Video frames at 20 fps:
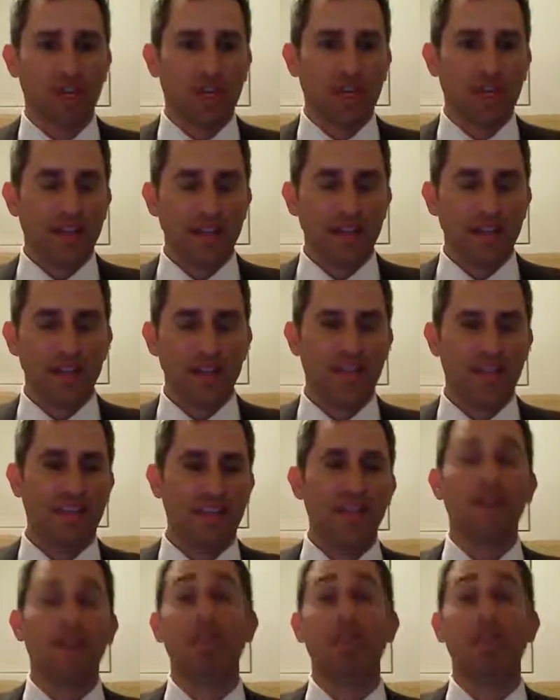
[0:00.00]
This is the
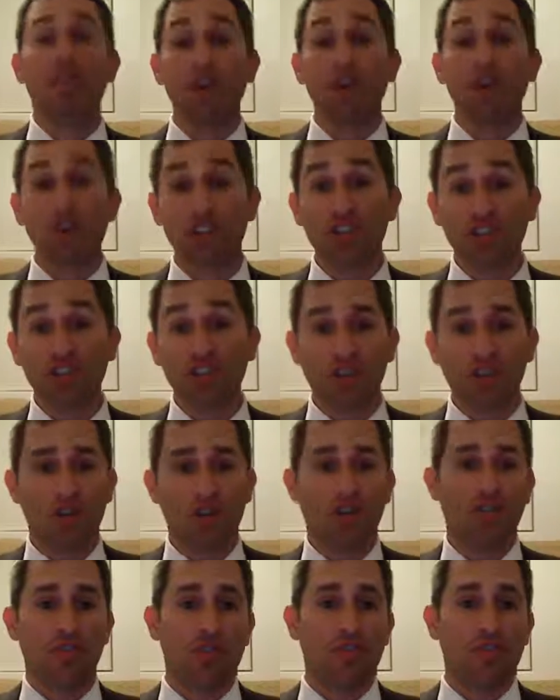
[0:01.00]
emerging
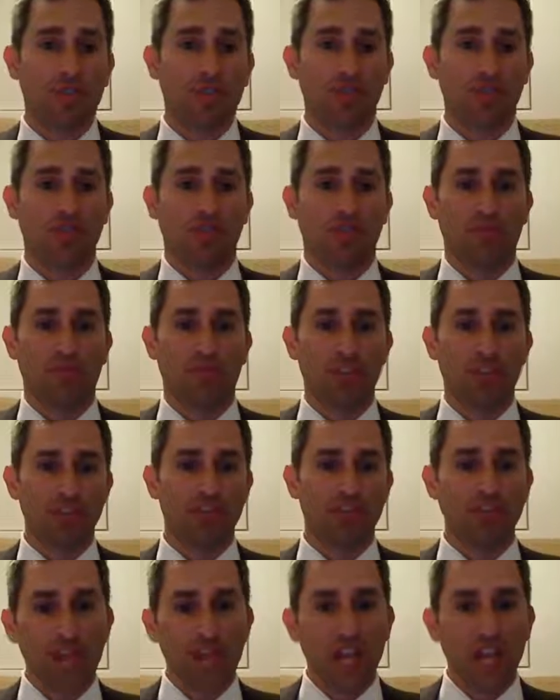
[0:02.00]
Earth worship
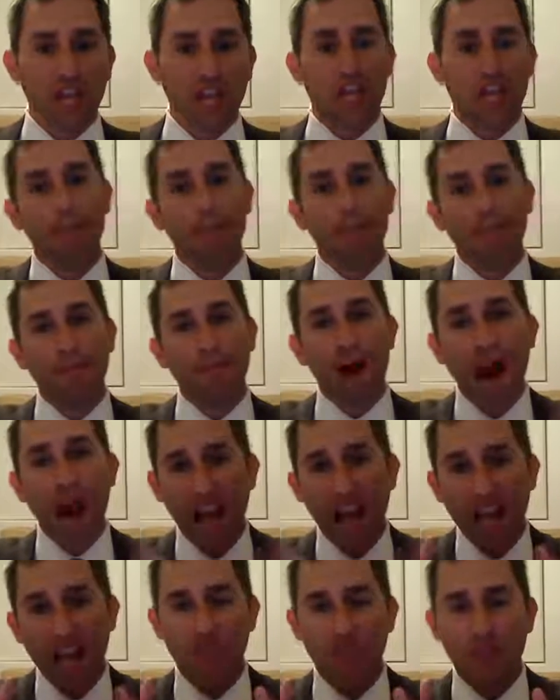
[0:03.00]
religion
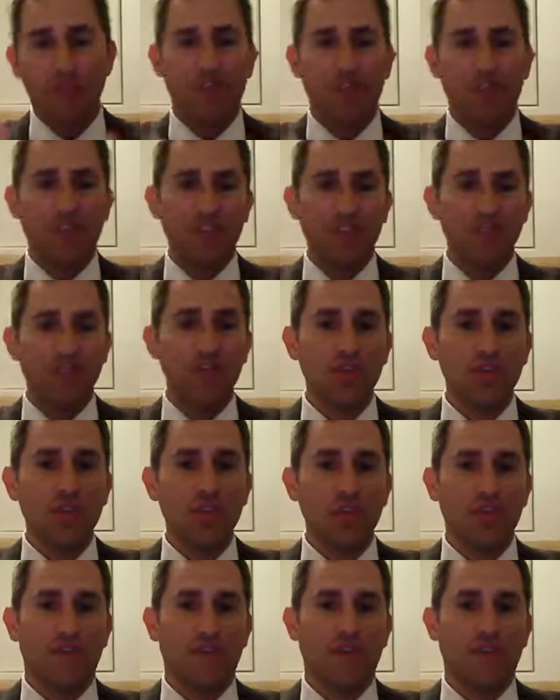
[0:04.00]
combined with the new
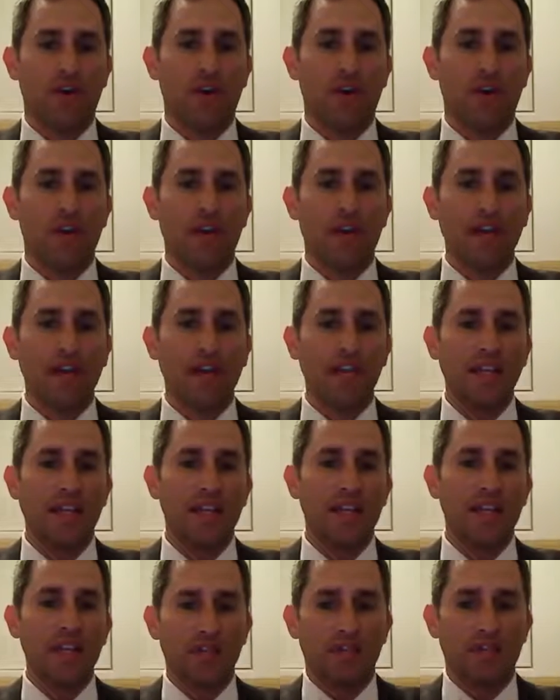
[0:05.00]
UFO alien
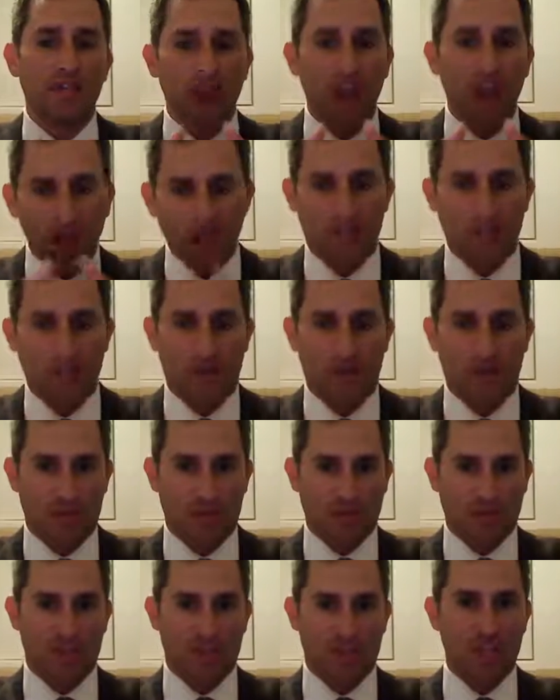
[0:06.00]
ufology
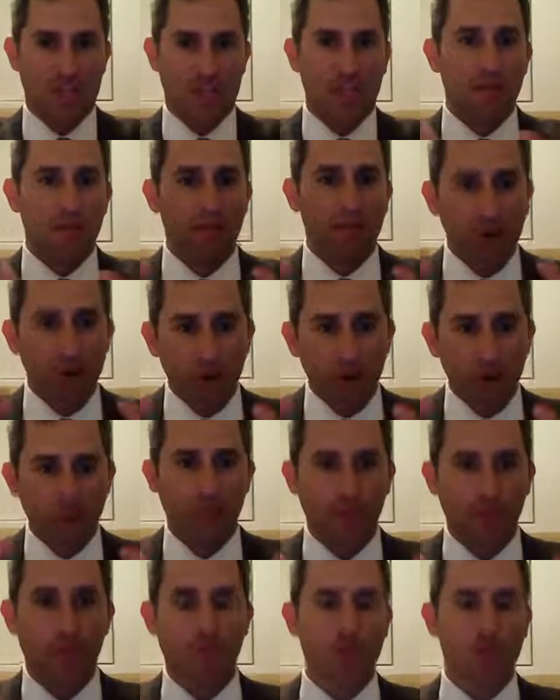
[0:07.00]
religion. Both are
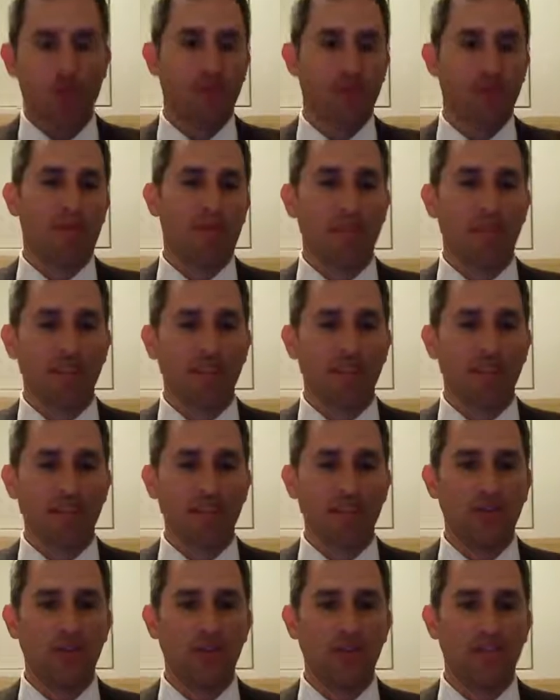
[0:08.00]
promoted by the elite
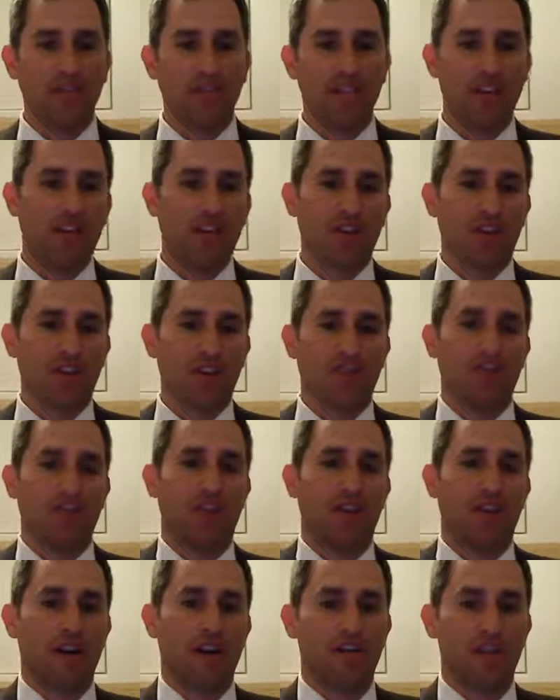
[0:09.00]
who have taken over our
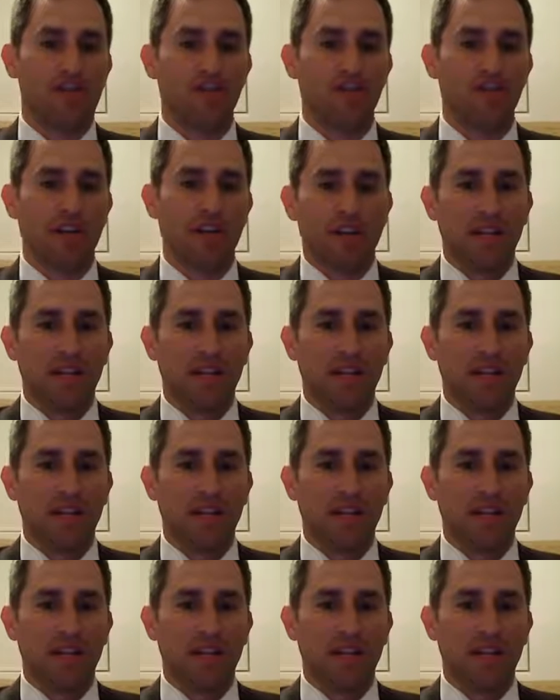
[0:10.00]
government